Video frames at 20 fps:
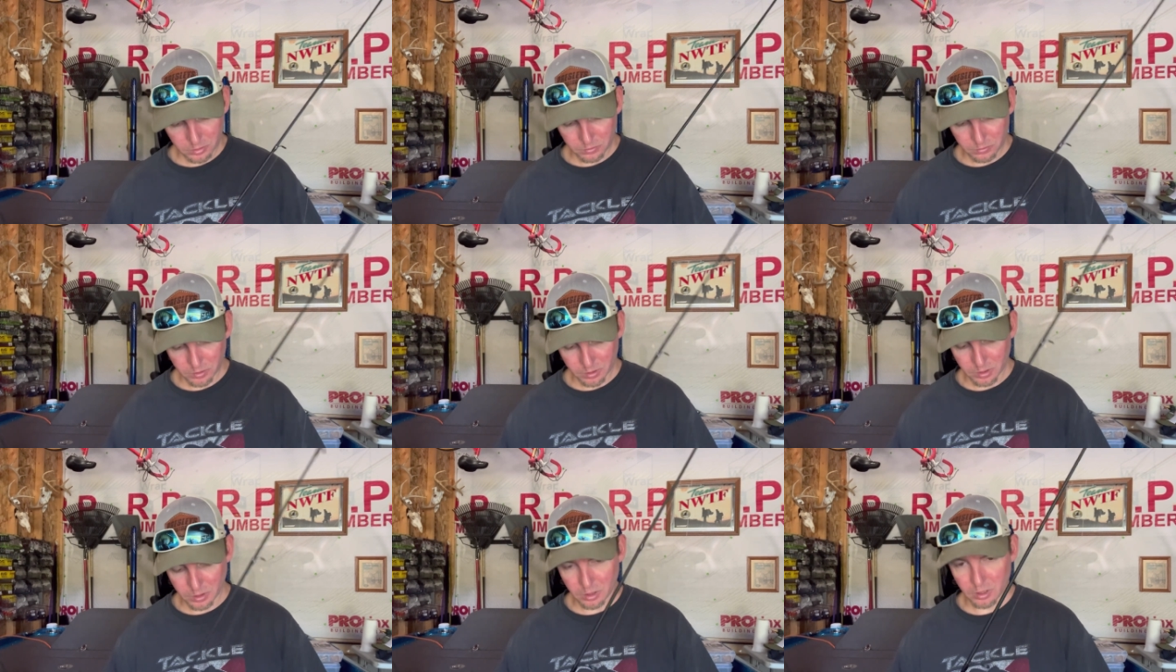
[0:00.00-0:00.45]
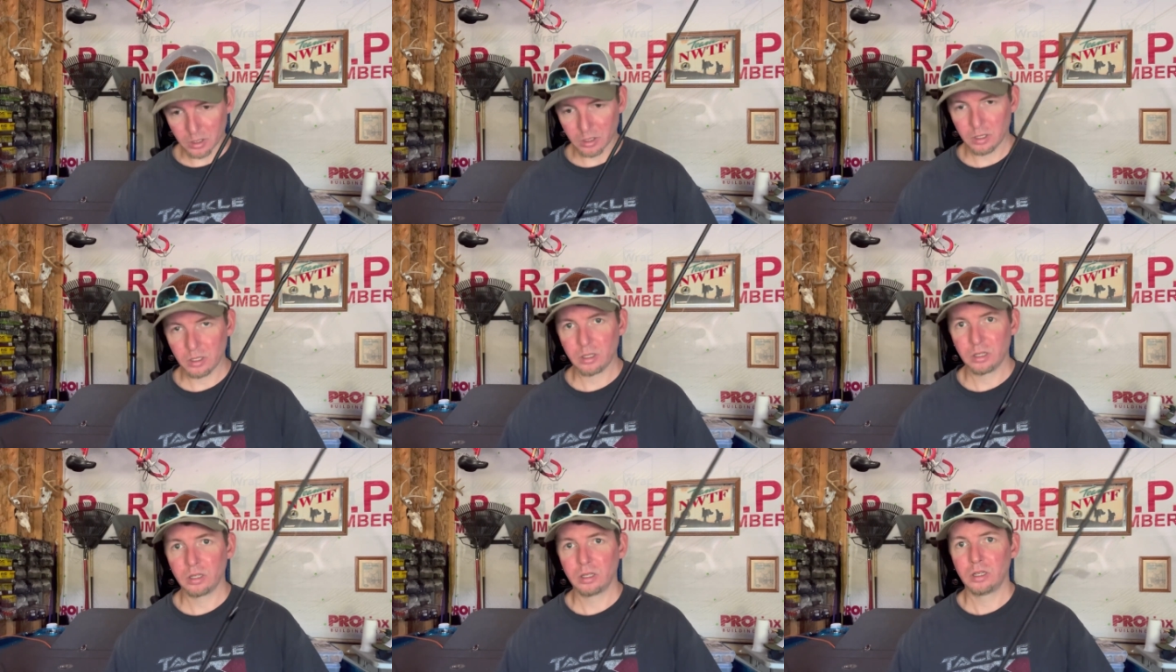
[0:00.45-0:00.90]
rig,
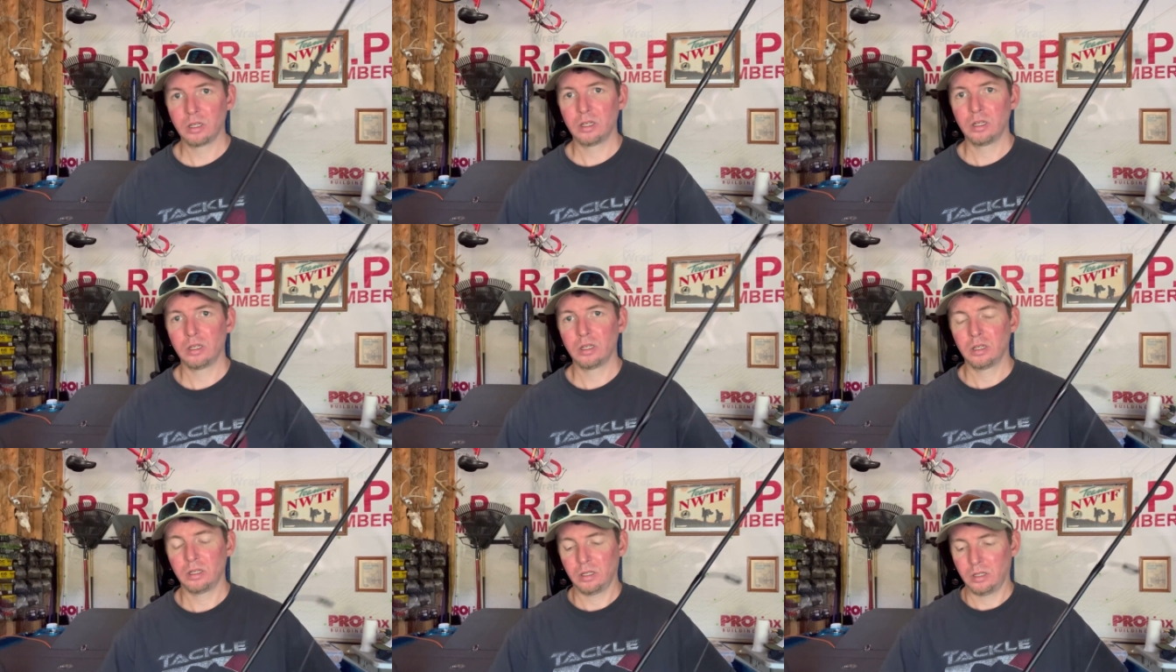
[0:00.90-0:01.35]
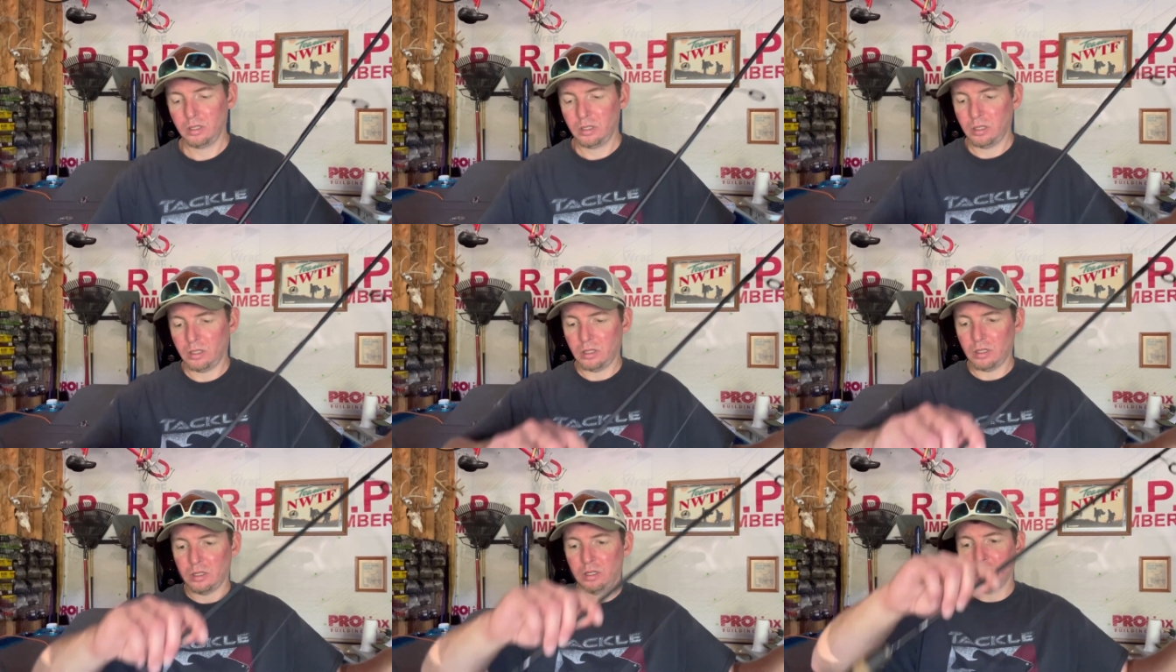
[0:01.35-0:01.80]

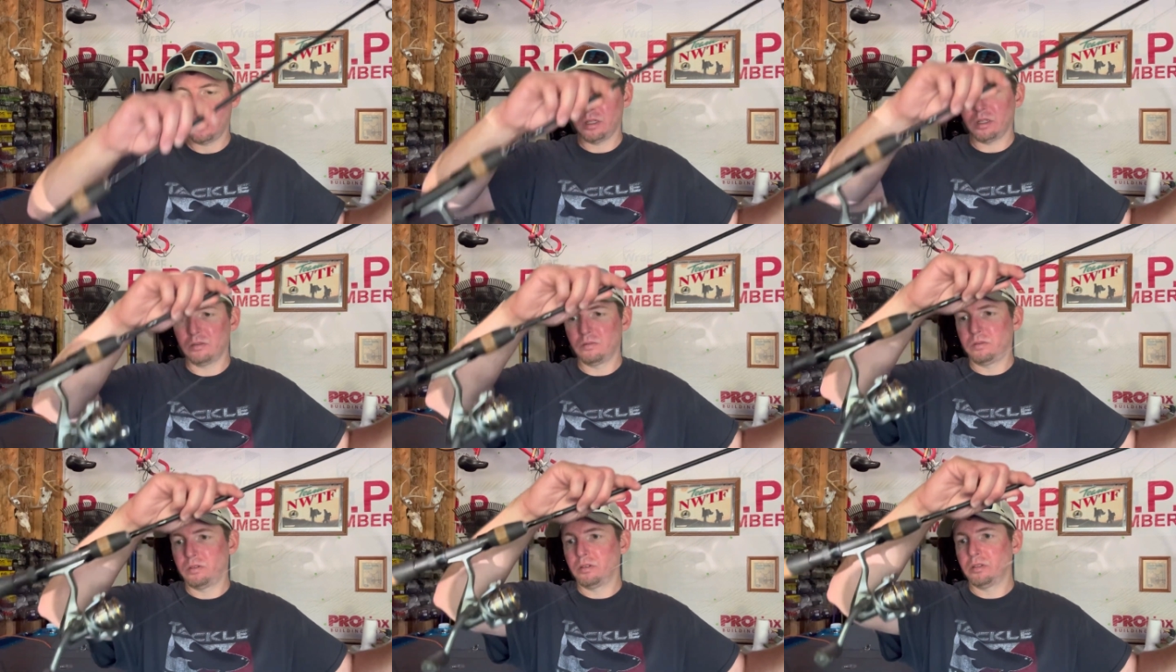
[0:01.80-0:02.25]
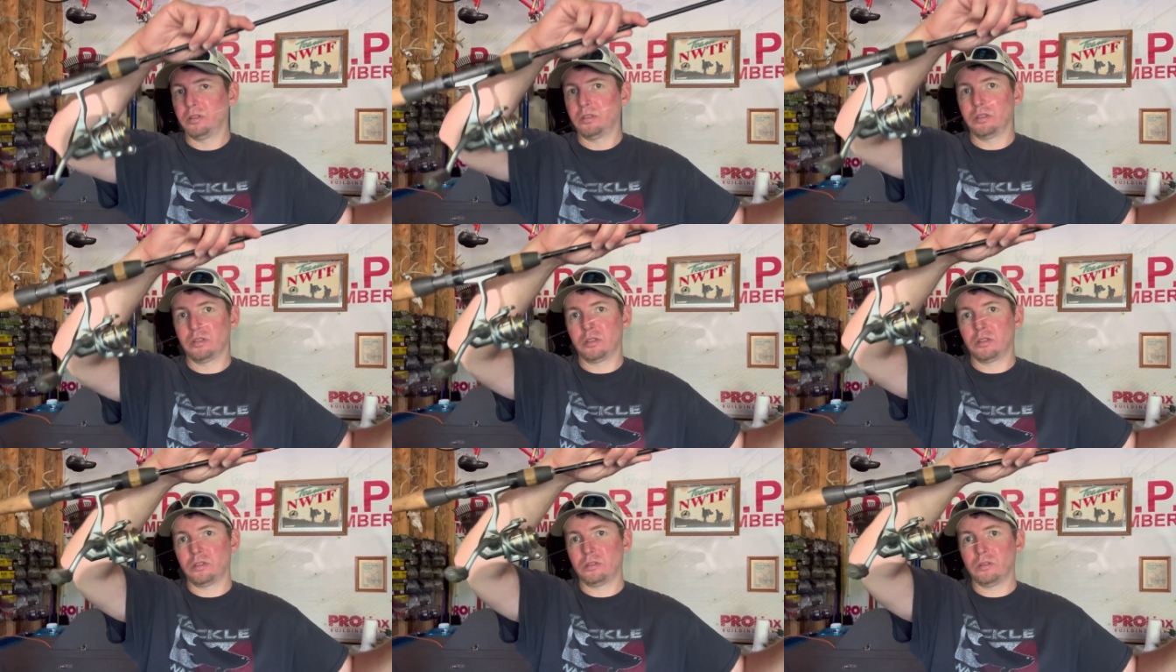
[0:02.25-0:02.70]
I have
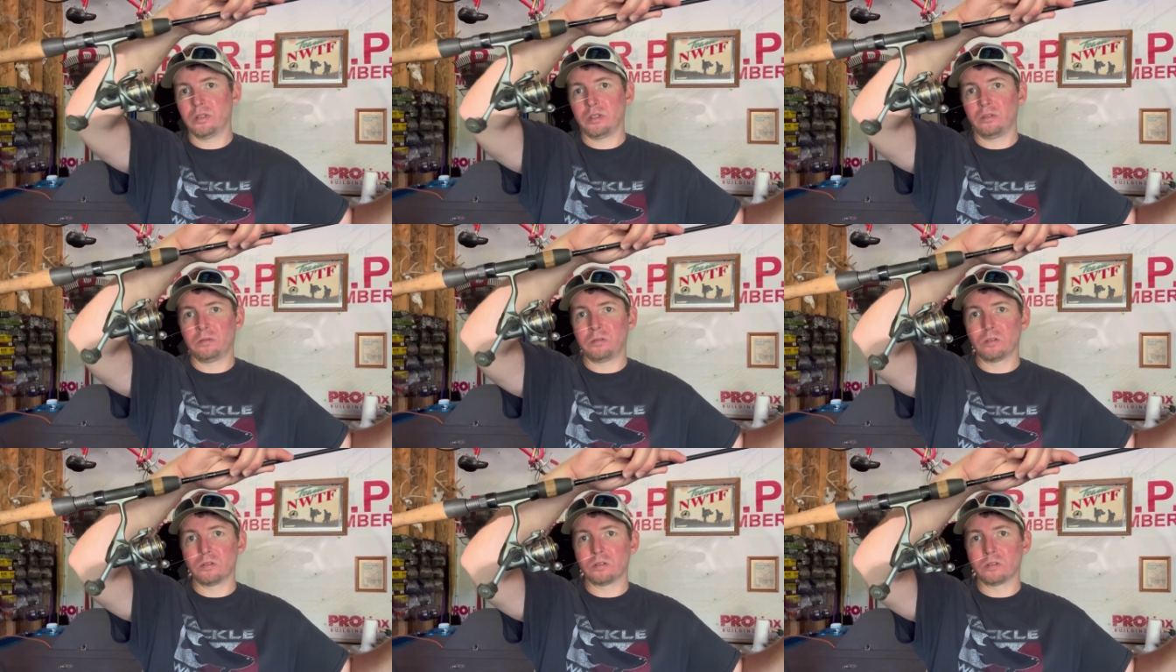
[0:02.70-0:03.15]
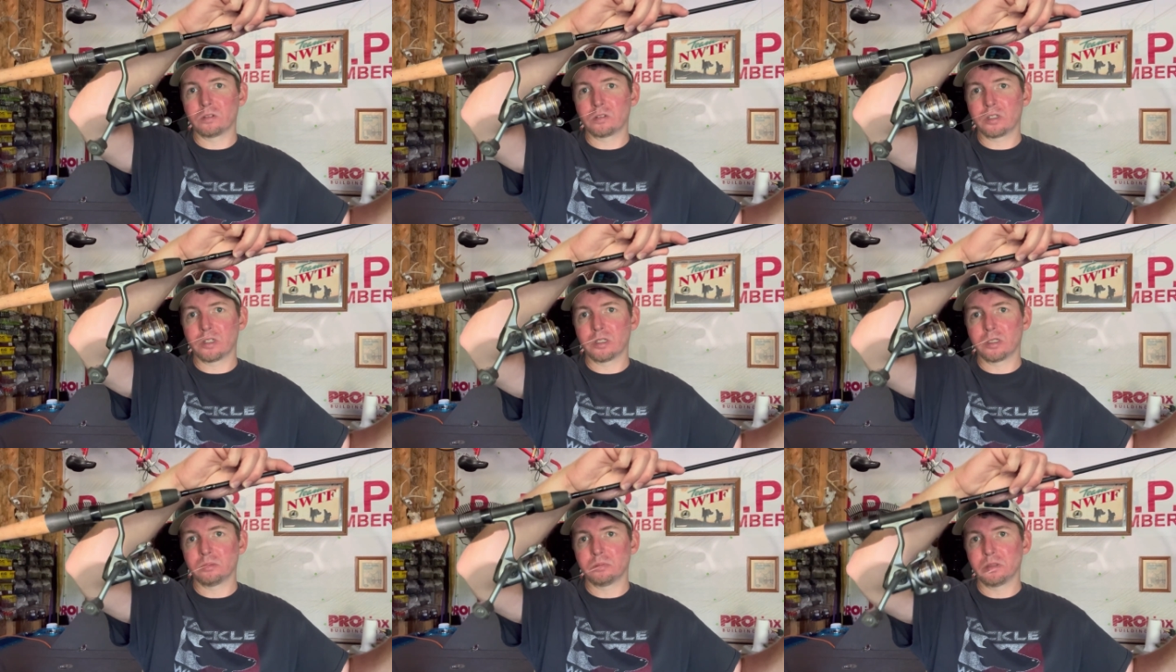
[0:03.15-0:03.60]
just straight
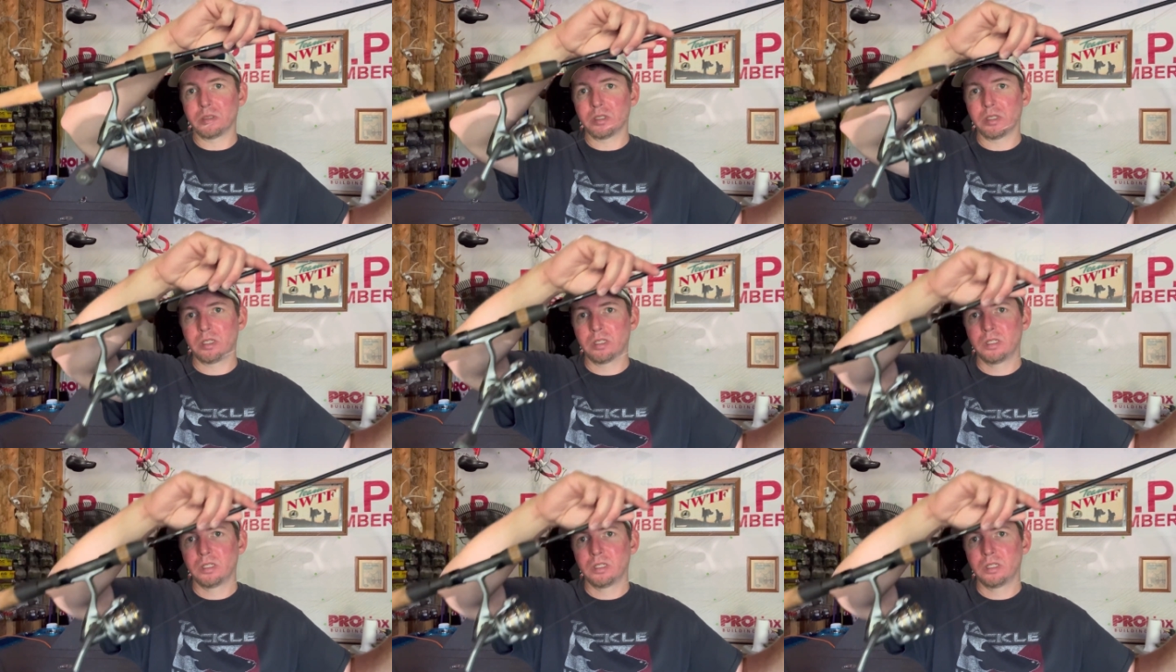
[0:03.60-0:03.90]
fluorocarbon